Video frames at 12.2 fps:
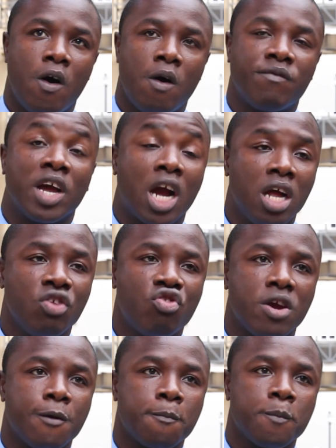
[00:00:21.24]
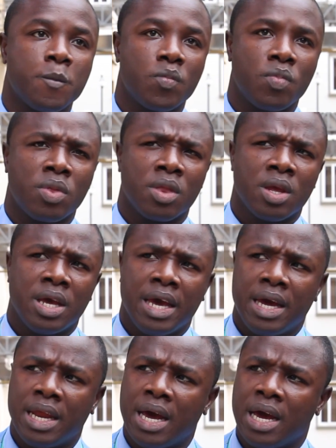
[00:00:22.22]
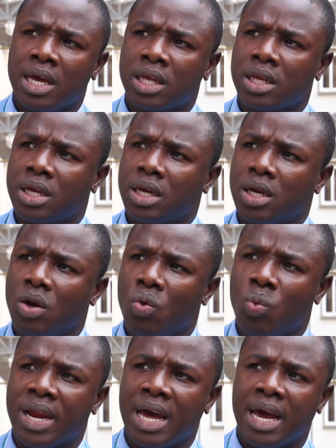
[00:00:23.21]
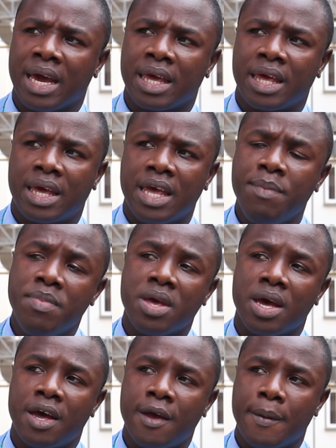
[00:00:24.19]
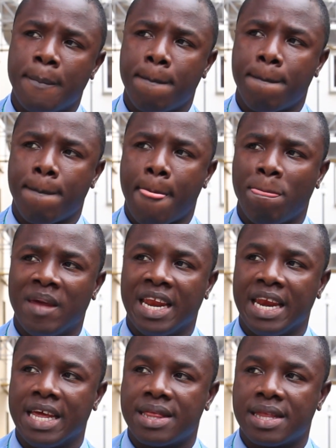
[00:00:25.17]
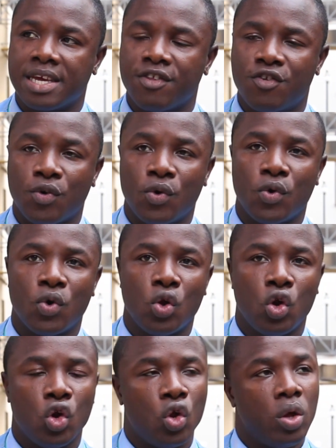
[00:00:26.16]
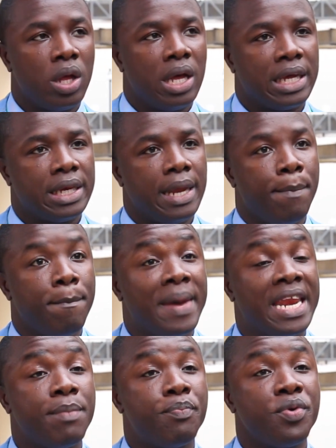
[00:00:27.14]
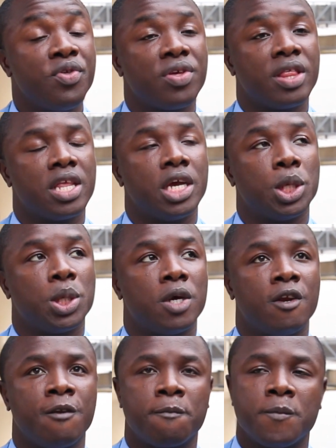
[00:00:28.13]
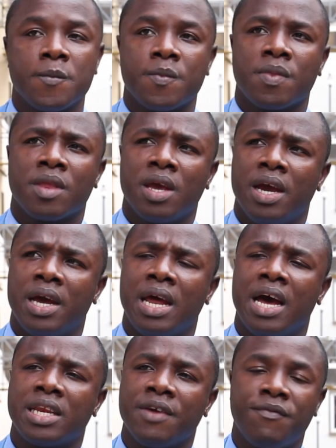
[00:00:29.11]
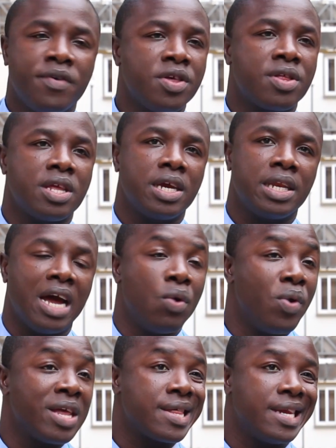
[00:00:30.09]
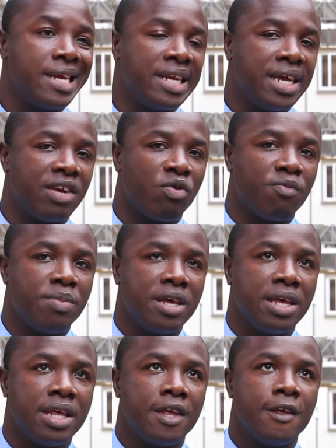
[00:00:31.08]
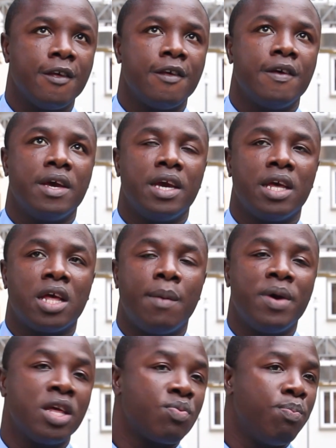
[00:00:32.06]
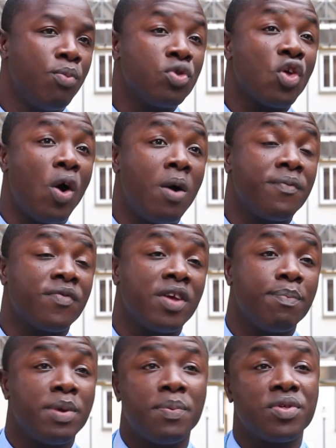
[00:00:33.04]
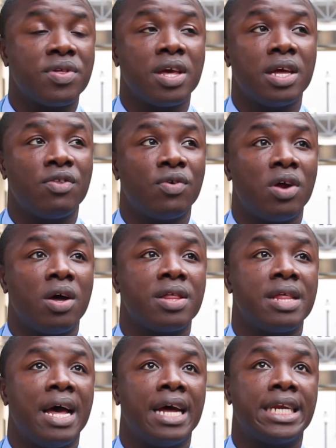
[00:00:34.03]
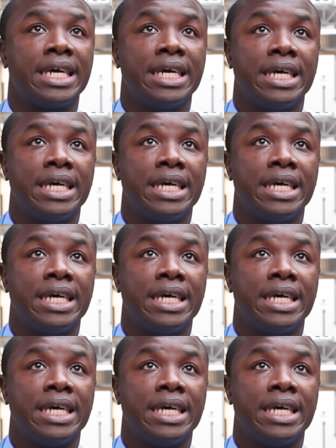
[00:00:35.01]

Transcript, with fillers: the country. And when I came here and listening to the many presentations, and the first thing that resonated with me is most often people say to us that